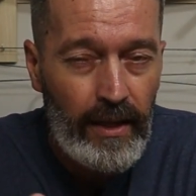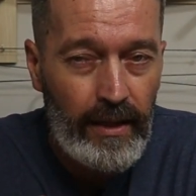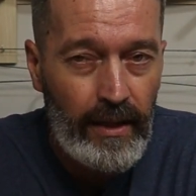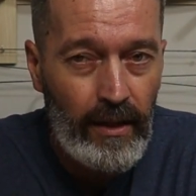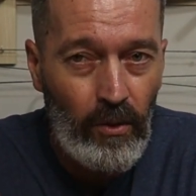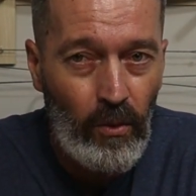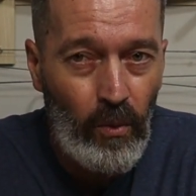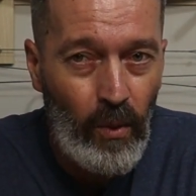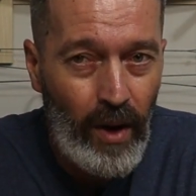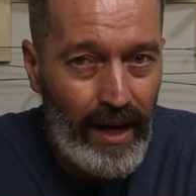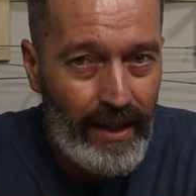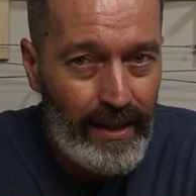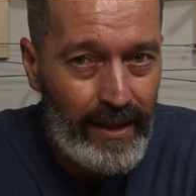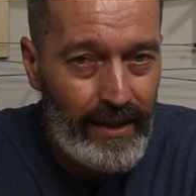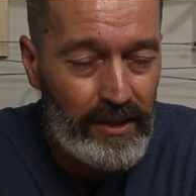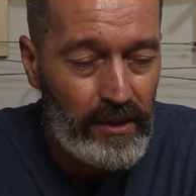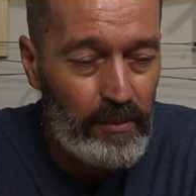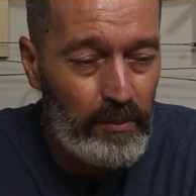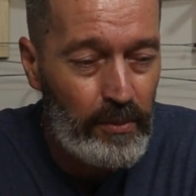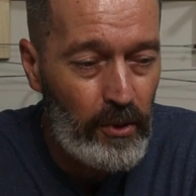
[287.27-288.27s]
Now, why
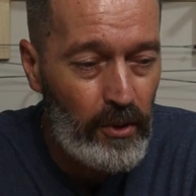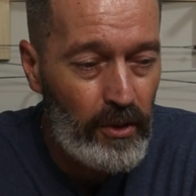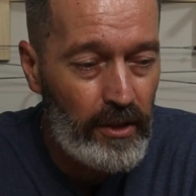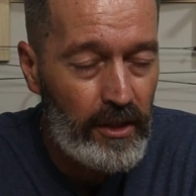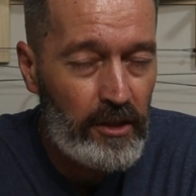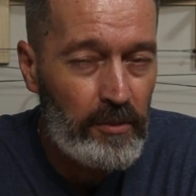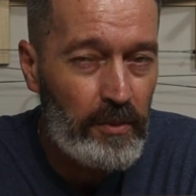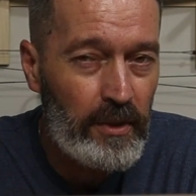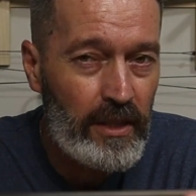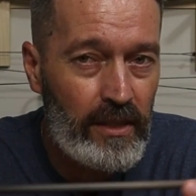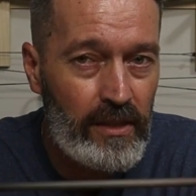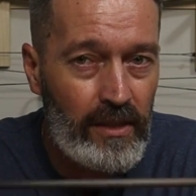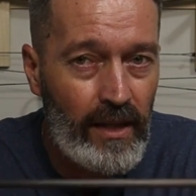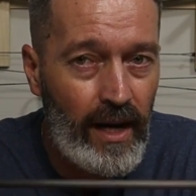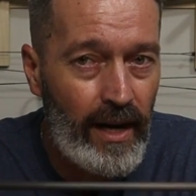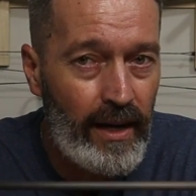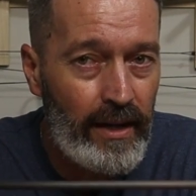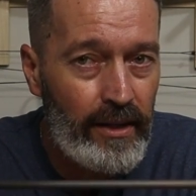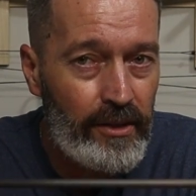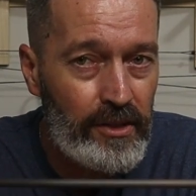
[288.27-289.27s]
that's important is because a
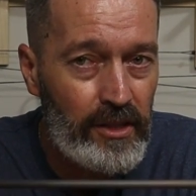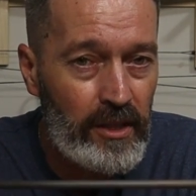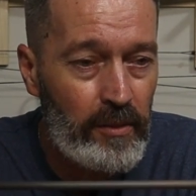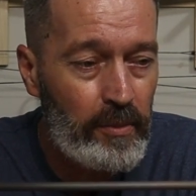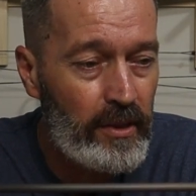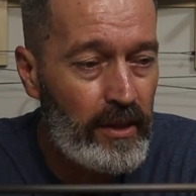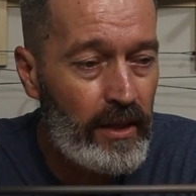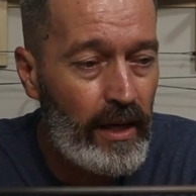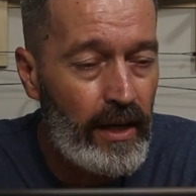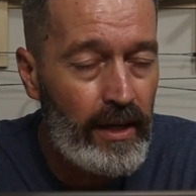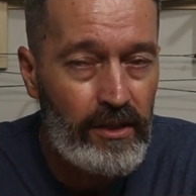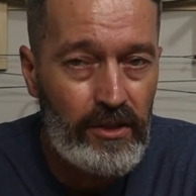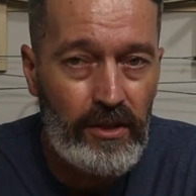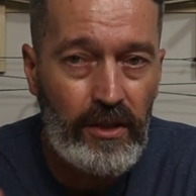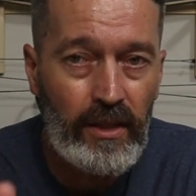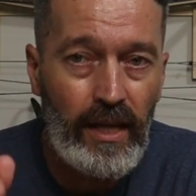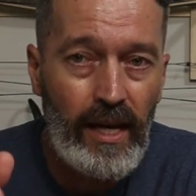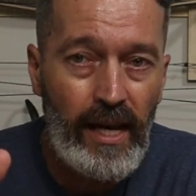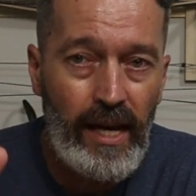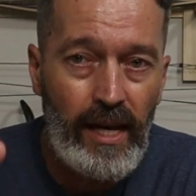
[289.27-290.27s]
higher GPI is
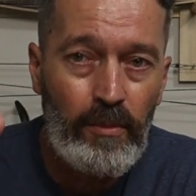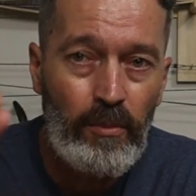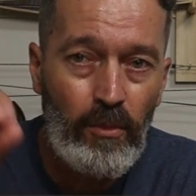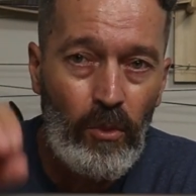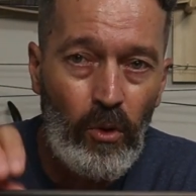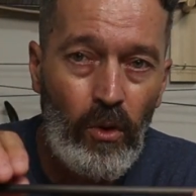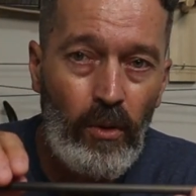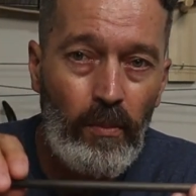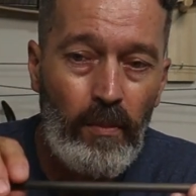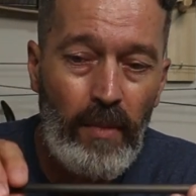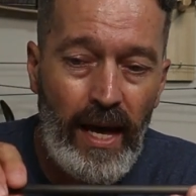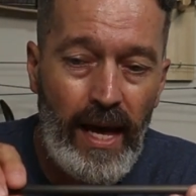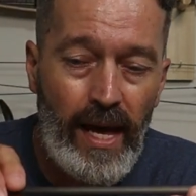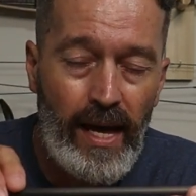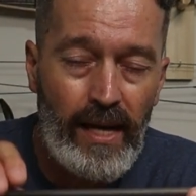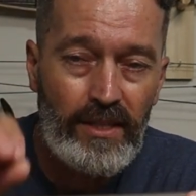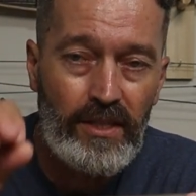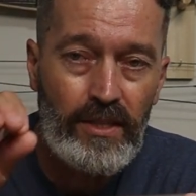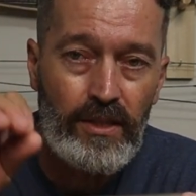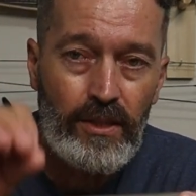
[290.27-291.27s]
going to add more
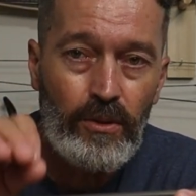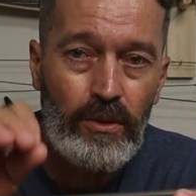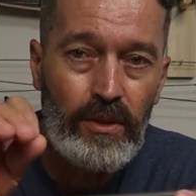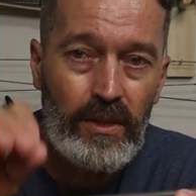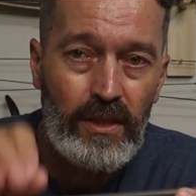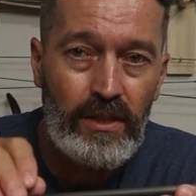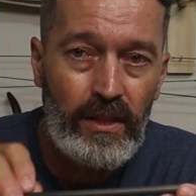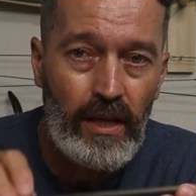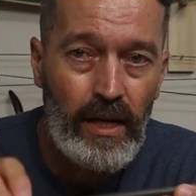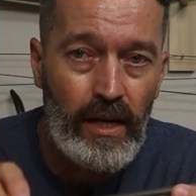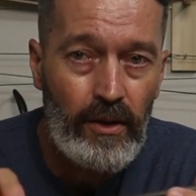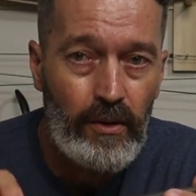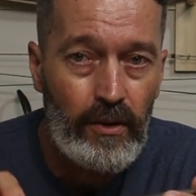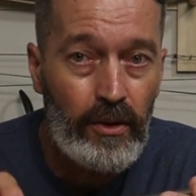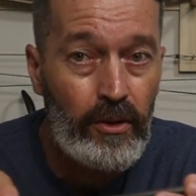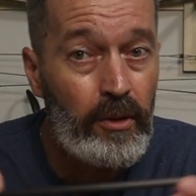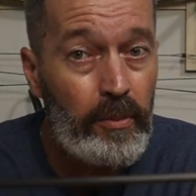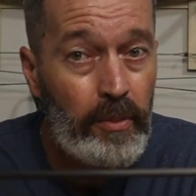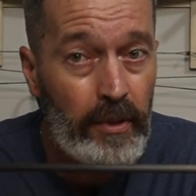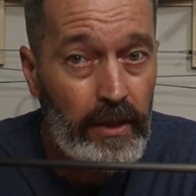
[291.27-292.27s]
mass to this
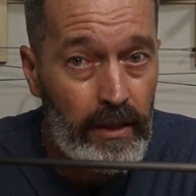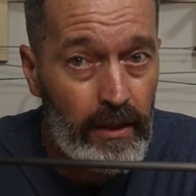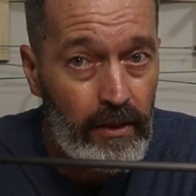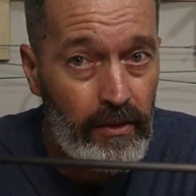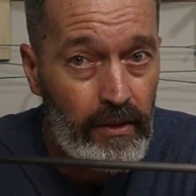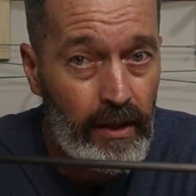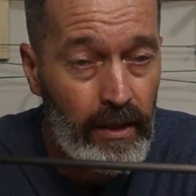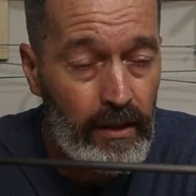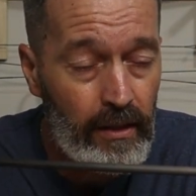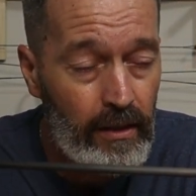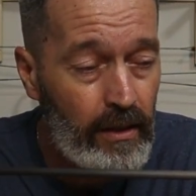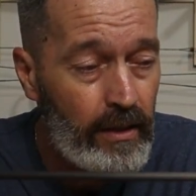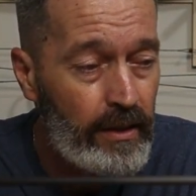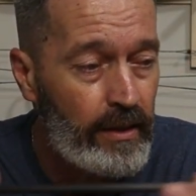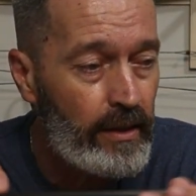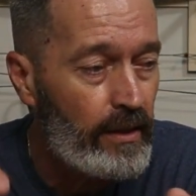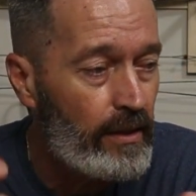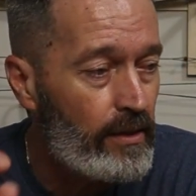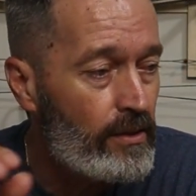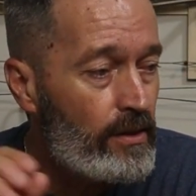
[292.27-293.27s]
arrow, depending on how long
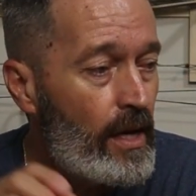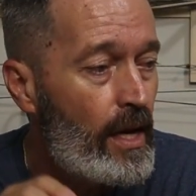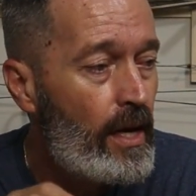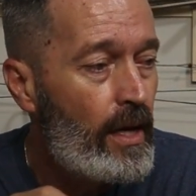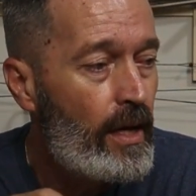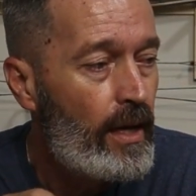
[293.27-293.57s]
it is,